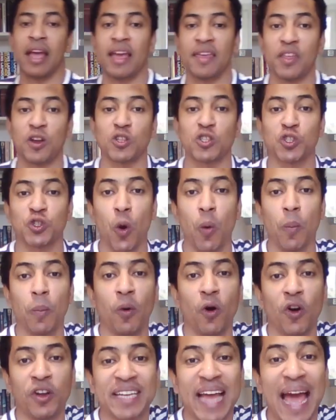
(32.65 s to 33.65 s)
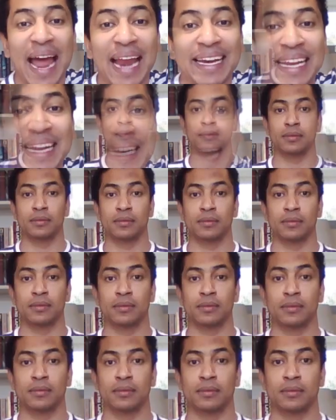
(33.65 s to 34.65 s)
There's no point denying
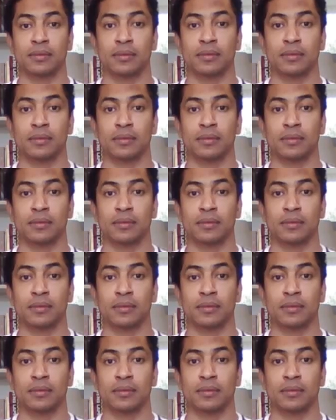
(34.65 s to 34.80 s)
it.